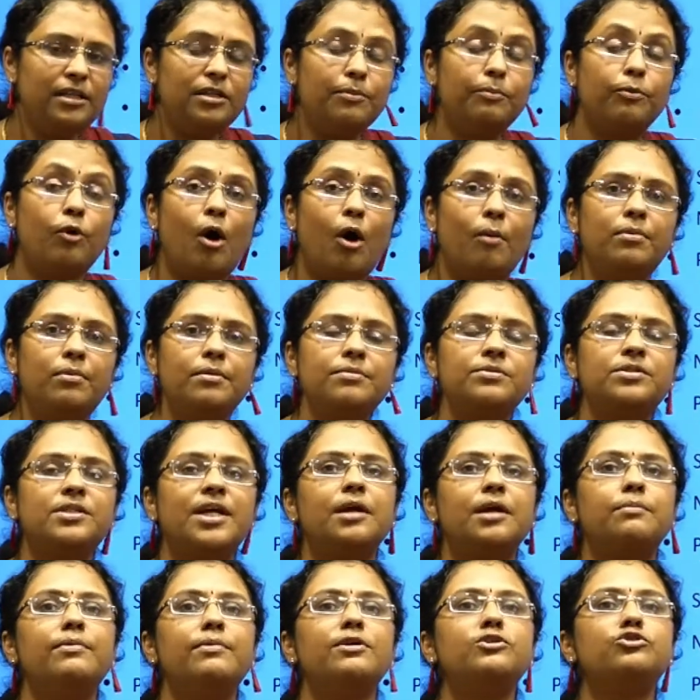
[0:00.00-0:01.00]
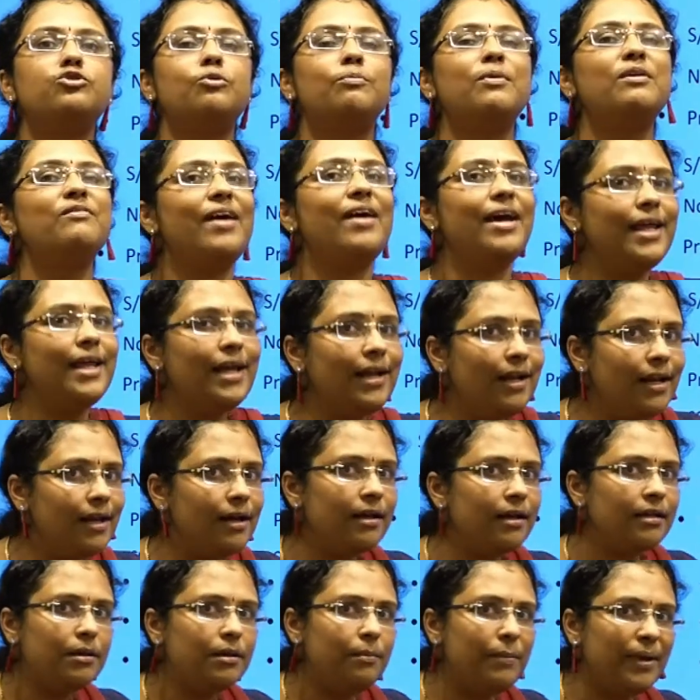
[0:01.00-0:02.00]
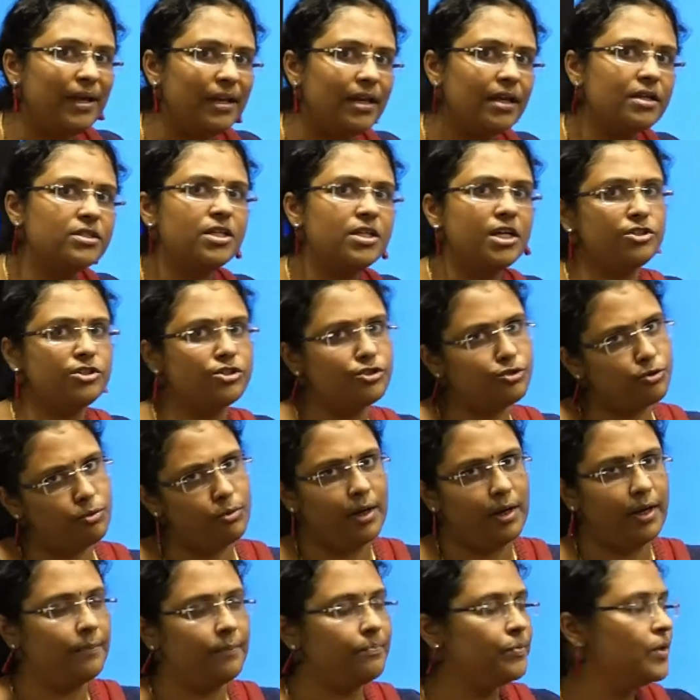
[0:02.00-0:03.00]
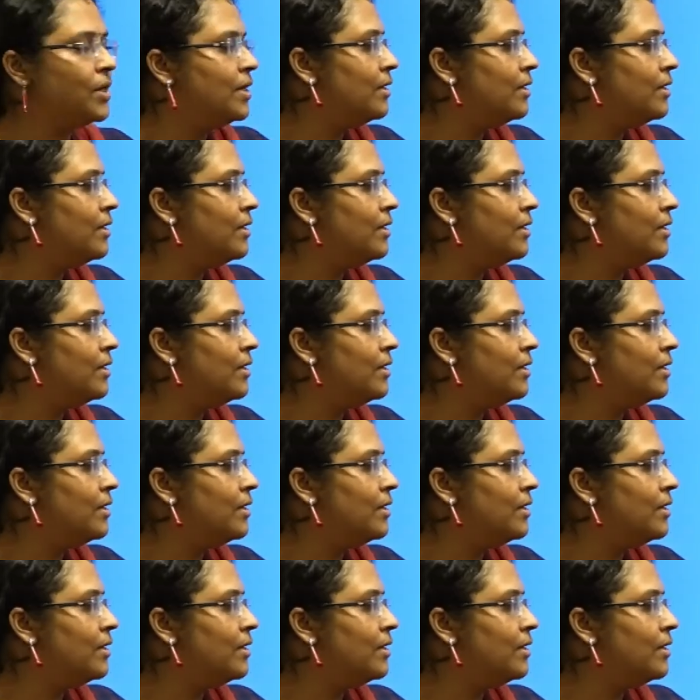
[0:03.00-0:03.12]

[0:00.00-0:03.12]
the problem statement should be very clear in the beginning stages only.